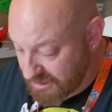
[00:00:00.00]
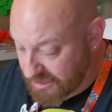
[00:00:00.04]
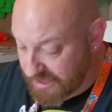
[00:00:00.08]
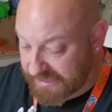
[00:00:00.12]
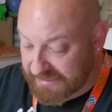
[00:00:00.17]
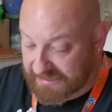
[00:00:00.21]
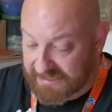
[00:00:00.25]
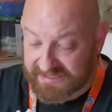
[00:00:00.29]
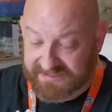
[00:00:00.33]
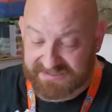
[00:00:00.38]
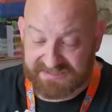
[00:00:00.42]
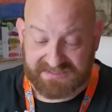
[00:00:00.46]
All
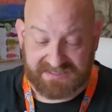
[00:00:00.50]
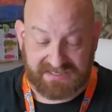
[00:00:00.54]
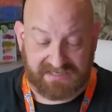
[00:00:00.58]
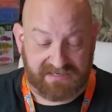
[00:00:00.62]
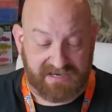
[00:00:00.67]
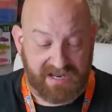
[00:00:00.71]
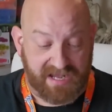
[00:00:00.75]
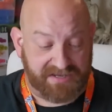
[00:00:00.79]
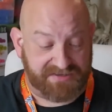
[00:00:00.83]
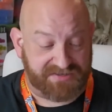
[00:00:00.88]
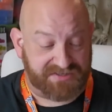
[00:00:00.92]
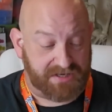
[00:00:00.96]
right, let's see.
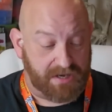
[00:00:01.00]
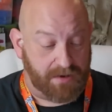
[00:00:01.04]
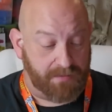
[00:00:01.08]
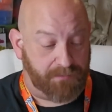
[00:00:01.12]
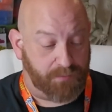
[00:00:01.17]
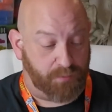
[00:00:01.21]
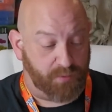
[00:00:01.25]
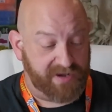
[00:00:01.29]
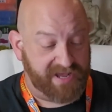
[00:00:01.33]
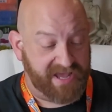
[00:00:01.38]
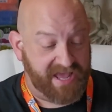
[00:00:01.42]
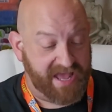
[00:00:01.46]
Next
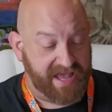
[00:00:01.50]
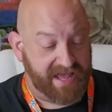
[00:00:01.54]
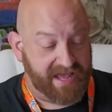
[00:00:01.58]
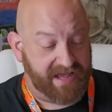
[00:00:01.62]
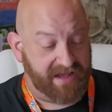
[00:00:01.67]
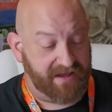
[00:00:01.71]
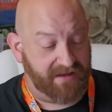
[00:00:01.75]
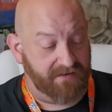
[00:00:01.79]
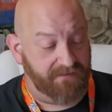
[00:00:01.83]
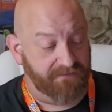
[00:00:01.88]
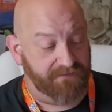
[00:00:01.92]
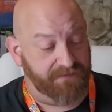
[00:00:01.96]
up we
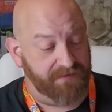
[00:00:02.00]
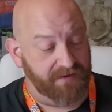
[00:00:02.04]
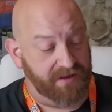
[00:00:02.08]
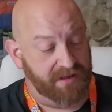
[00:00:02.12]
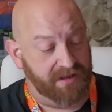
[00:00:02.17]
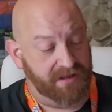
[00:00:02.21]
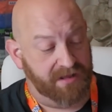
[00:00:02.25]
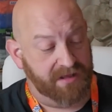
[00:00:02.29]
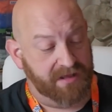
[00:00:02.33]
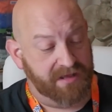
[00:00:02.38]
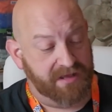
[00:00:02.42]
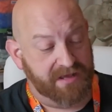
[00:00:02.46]
have
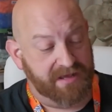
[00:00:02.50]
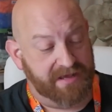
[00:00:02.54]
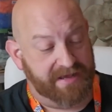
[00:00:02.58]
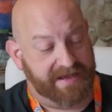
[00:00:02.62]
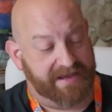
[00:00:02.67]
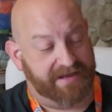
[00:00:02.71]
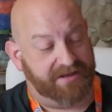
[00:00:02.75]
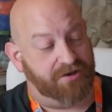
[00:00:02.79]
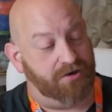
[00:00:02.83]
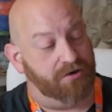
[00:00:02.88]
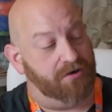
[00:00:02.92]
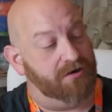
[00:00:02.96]

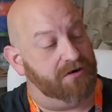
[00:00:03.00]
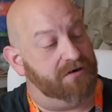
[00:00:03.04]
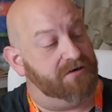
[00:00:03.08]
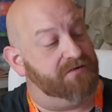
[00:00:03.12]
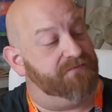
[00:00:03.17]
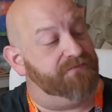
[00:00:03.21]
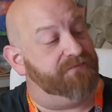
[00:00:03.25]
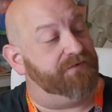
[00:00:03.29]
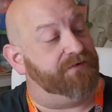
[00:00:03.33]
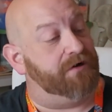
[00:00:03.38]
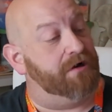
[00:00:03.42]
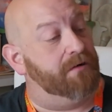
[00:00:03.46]
a
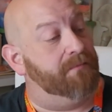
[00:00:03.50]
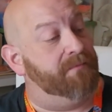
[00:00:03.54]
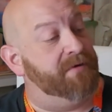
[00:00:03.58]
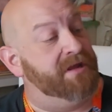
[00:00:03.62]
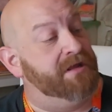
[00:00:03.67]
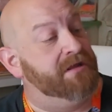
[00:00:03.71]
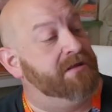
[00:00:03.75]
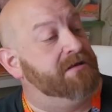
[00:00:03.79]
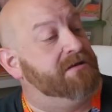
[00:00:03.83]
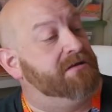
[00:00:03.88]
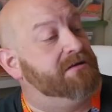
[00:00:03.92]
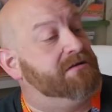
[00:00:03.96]
card
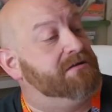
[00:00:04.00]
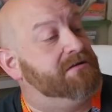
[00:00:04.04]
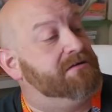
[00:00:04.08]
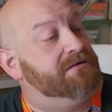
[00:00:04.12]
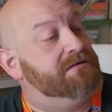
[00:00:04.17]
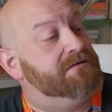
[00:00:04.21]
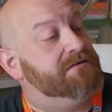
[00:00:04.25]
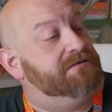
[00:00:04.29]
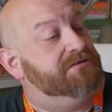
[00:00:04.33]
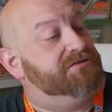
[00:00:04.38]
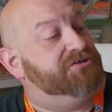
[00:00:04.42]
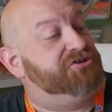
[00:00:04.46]
from
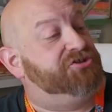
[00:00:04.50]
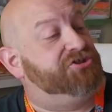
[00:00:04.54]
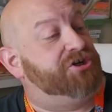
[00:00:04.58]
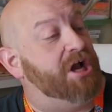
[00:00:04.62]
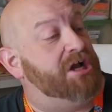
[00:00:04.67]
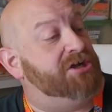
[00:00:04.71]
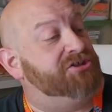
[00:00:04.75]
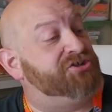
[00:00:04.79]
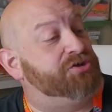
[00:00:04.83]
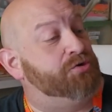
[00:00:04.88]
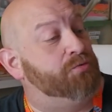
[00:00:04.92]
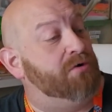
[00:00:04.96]

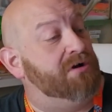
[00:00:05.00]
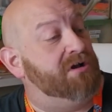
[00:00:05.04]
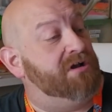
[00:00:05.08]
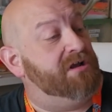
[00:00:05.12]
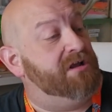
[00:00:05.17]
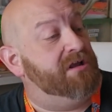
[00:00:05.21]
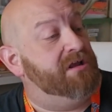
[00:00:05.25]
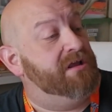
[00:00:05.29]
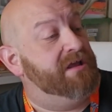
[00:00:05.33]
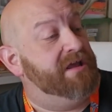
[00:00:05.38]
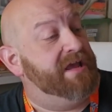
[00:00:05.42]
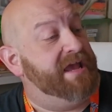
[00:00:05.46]

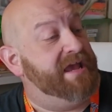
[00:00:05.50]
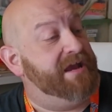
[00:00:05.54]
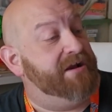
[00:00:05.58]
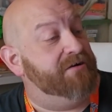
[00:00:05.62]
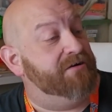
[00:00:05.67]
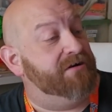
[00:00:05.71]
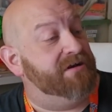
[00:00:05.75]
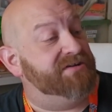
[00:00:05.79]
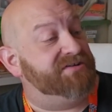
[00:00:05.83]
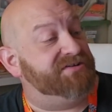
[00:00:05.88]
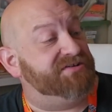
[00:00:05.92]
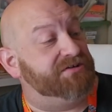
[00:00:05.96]
Joshua
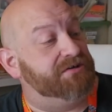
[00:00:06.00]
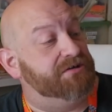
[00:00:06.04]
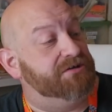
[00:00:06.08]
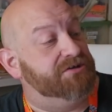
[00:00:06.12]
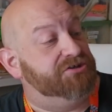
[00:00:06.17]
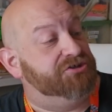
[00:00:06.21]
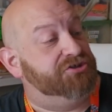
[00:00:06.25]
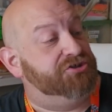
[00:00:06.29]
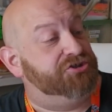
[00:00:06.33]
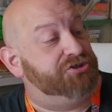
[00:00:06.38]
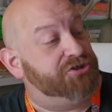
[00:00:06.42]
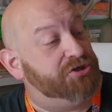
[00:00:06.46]
Harris
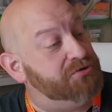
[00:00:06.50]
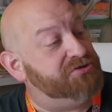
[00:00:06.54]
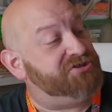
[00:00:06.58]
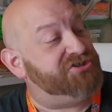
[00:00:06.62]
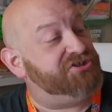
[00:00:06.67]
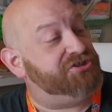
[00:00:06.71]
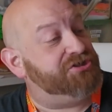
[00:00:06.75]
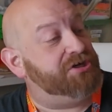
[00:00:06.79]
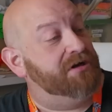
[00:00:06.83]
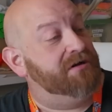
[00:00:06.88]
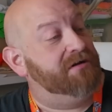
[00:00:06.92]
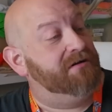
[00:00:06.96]

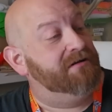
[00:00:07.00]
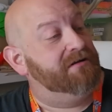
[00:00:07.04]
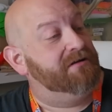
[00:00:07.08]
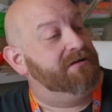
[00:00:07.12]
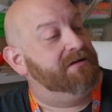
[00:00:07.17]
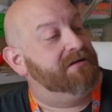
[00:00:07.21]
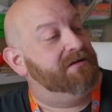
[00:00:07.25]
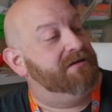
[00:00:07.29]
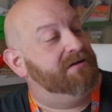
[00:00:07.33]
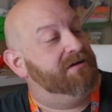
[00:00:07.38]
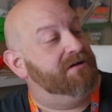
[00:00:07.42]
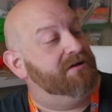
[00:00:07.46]
Juice
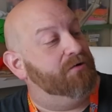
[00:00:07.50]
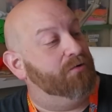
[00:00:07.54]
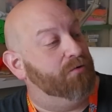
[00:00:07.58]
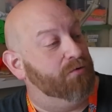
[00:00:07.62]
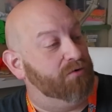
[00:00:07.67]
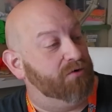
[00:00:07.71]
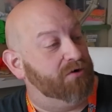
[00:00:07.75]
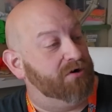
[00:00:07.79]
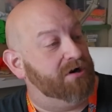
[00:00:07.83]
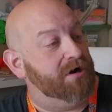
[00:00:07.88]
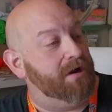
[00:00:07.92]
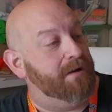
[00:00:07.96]

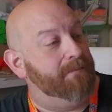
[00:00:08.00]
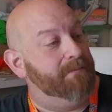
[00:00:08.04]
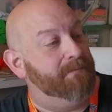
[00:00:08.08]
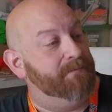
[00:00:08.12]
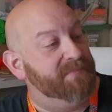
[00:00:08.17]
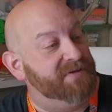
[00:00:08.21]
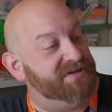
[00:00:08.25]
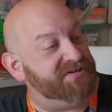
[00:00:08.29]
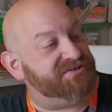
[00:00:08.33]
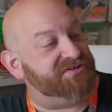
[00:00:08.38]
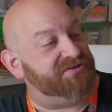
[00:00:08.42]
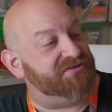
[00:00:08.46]
or
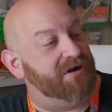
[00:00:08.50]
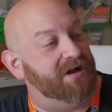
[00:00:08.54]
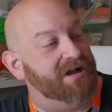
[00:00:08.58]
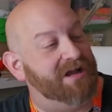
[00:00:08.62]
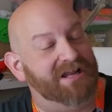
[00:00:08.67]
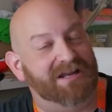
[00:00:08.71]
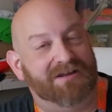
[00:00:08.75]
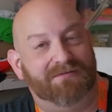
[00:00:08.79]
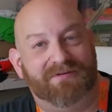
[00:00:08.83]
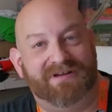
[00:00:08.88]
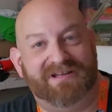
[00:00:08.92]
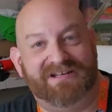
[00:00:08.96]
Mr.
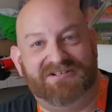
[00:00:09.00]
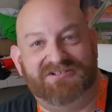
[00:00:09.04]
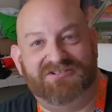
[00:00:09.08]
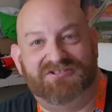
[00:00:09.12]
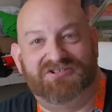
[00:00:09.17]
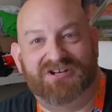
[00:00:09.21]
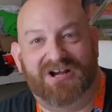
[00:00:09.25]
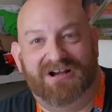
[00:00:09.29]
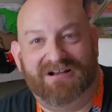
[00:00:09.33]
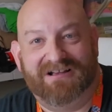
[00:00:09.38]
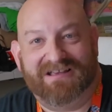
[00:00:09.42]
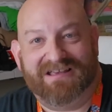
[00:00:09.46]
Halloween
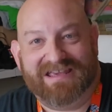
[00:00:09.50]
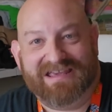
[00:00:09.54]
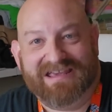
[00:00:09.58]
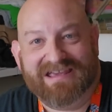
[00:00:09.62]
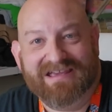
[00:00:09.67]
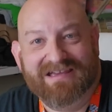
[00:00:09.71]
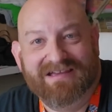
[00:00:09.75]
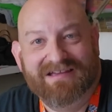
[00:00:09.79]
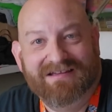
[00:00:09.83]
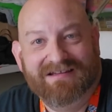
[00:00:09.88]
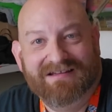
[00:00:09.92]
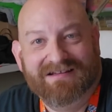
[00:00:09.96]

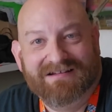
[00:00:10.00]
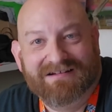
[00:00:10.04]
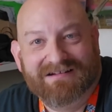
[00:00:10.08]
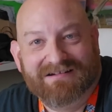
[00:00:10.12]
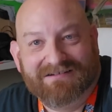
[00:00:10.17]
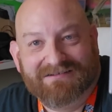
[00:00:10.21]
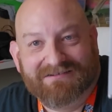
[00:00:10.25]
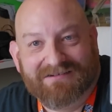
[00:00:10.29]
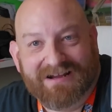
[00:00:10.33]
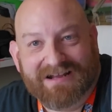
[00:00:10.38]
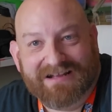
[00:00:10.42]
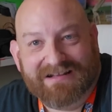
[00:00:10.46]
Junkie.
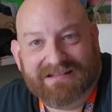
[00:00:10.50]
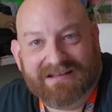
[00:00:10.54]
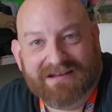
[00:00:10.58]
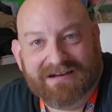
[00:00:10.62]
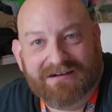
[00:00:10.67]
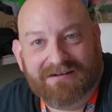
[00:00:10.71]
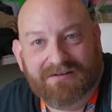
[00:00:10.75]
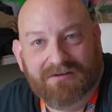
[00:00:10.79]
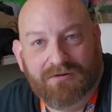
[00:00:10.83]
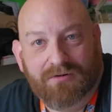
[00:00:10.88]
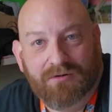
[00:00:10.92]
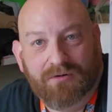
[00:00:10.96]
Right
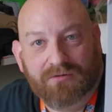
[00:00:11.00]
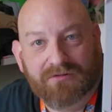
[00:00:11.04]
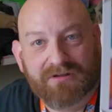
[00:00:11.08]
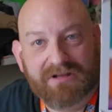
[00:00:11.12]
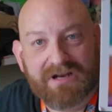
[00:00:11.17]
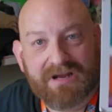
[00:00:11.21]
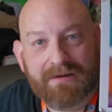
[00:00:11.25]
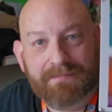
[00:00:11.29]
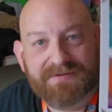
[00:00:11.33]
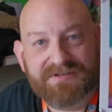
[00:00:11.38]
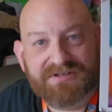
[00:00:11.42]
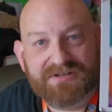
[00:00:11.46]
there, I'll hold
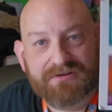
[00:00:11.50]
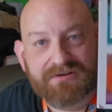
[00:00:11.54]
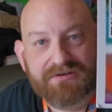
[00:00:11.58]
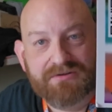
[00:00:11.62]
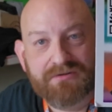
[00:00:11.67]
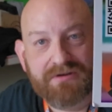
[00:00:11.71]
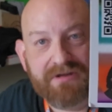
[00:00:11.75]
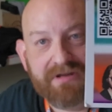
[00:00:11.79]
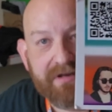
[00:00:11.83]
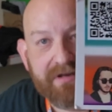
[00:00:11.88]
it up so you